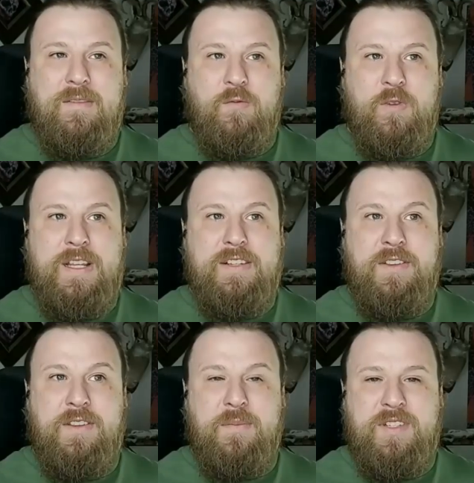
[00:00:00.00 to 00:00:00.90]
rent
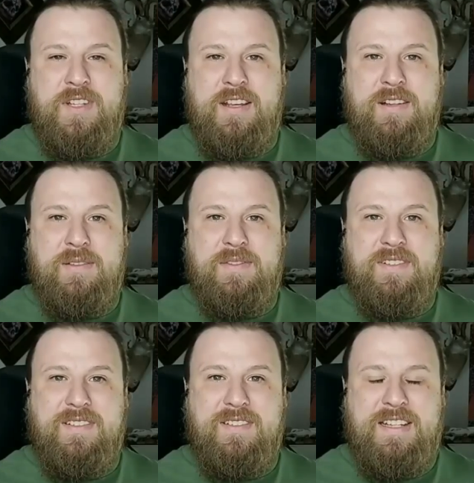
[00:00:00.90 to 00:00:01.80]
to
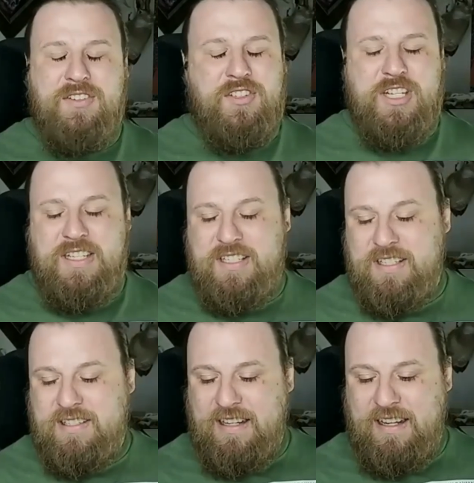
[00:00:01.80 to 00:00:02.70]
themselves is
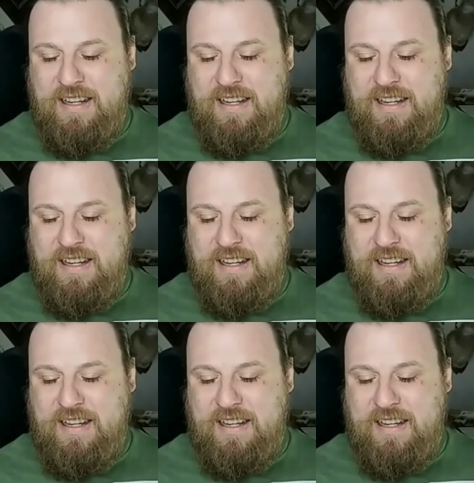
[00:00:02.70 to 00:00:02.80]
genius.